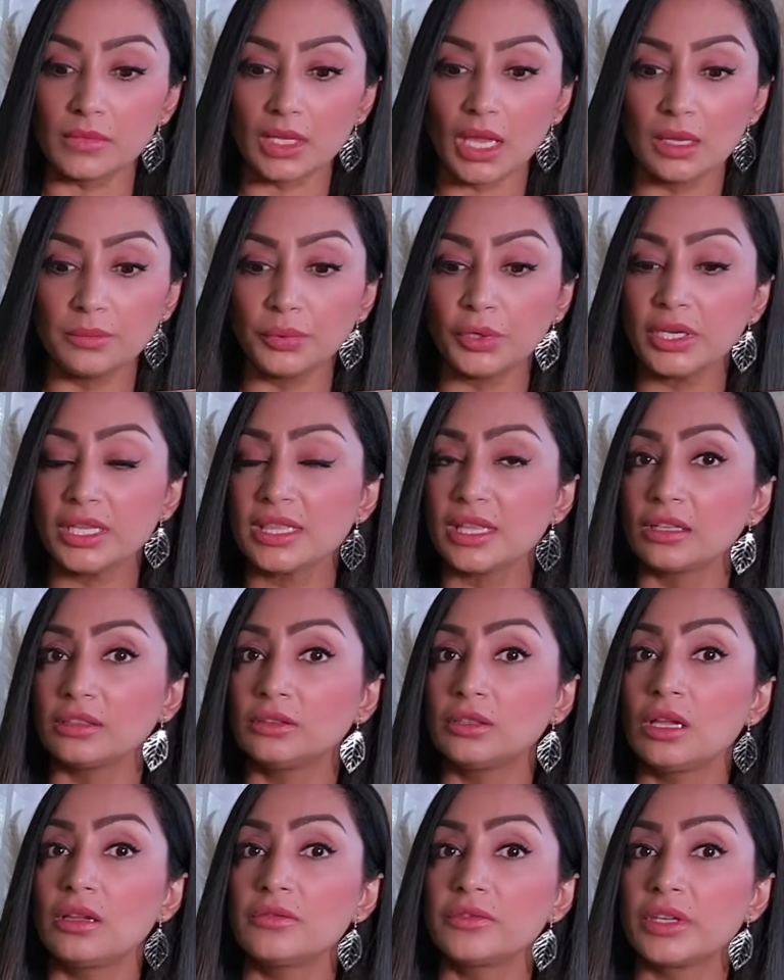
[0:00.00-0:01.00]
and putting that
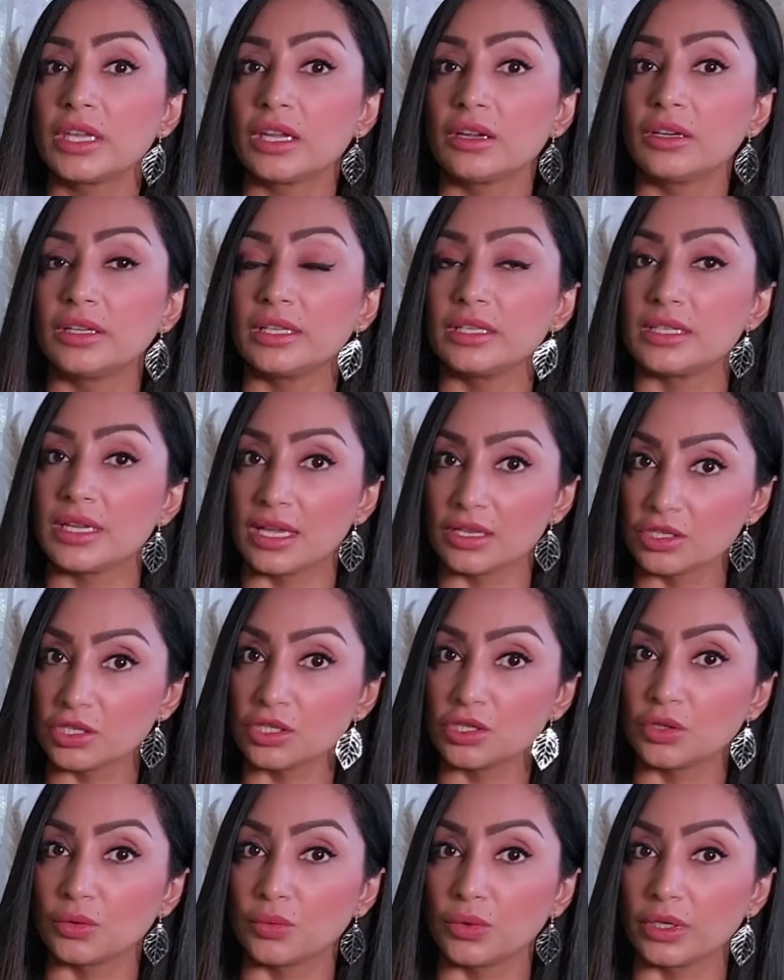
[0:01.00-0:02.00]
love, care, and
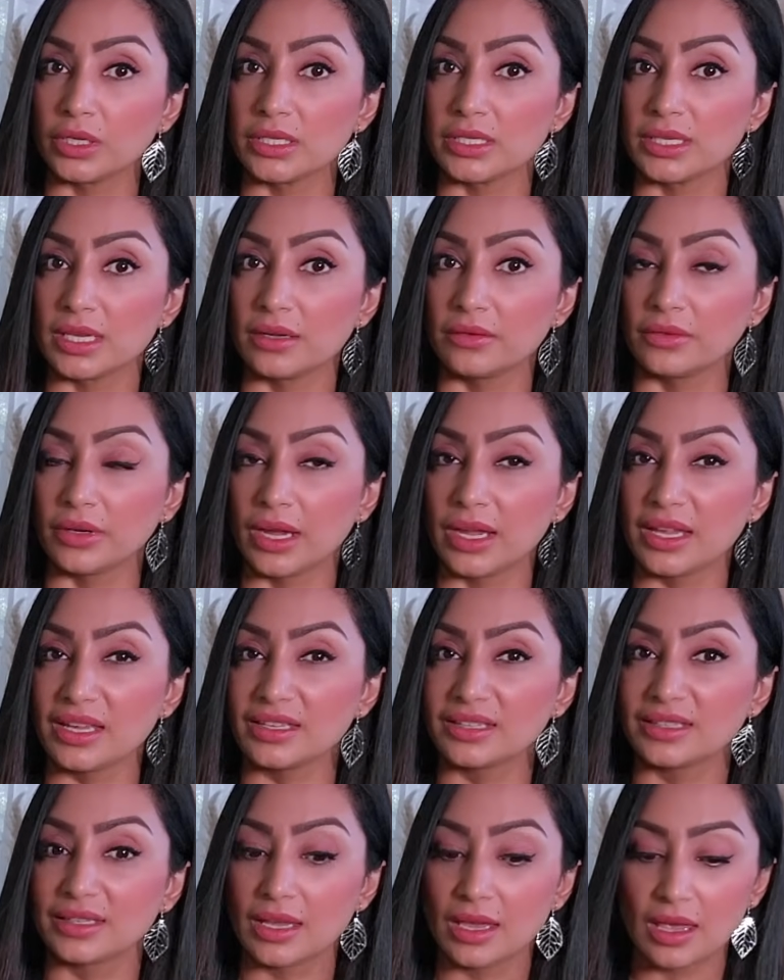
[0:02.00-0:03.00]
attention towards it,
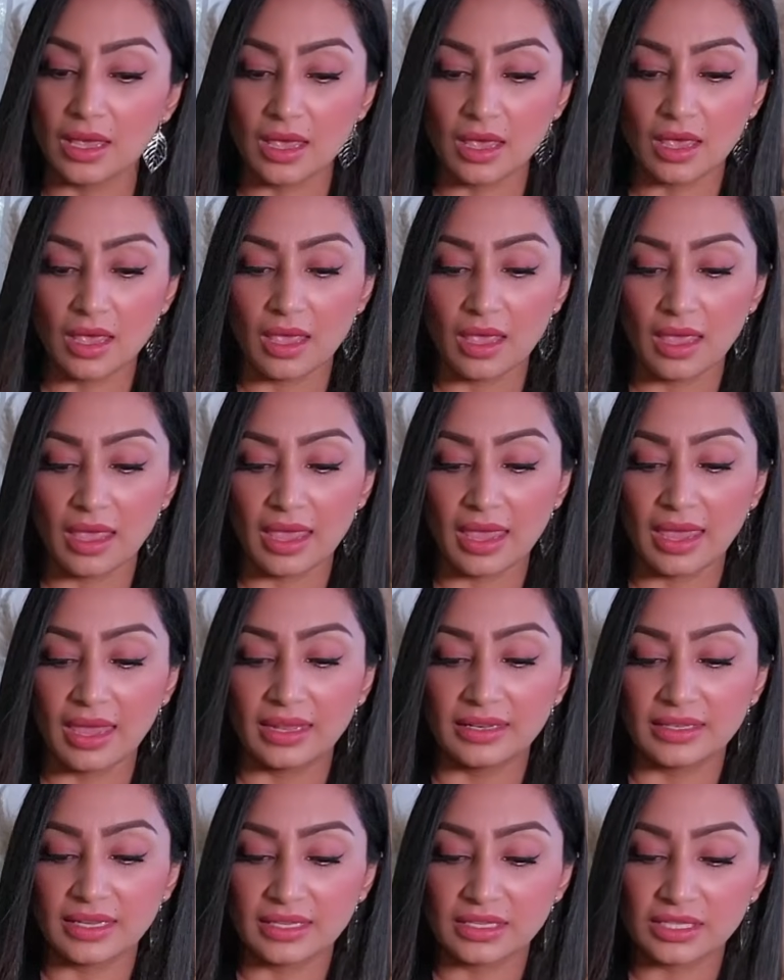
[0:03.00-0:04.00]
right?
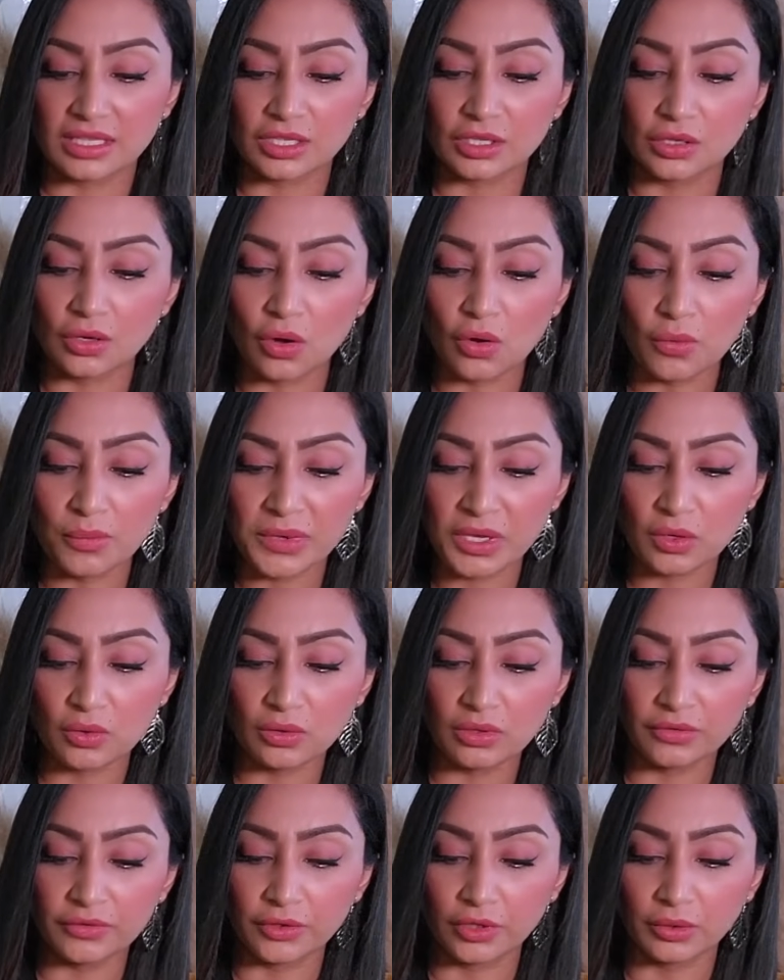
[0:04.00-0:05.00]
And it's so
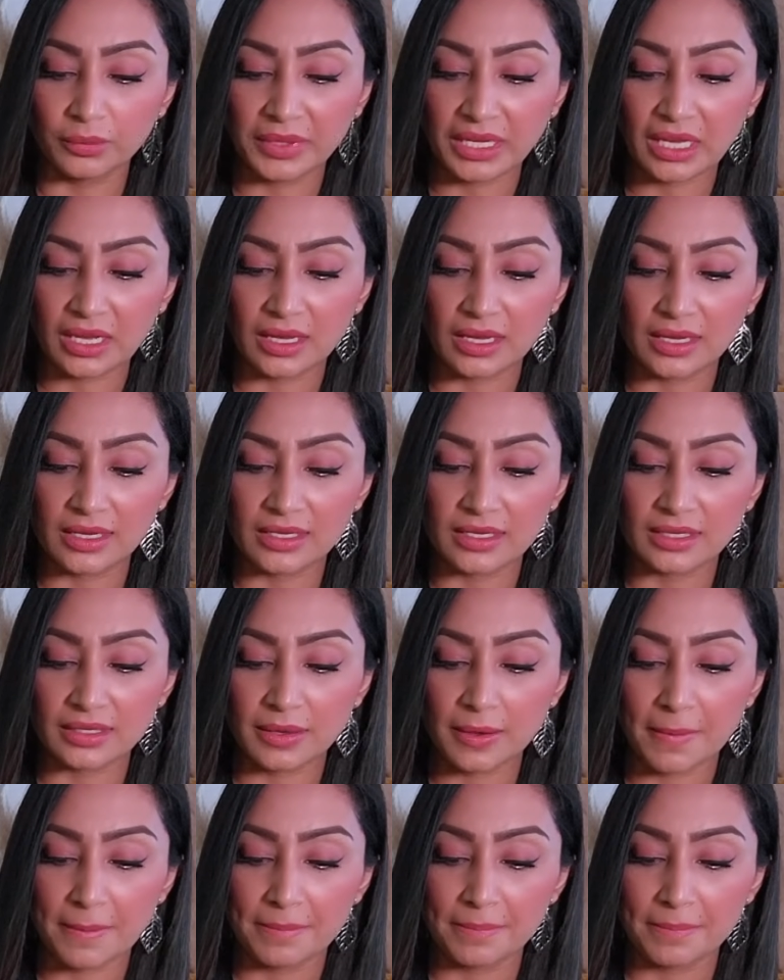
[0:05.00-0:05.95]
beautiful because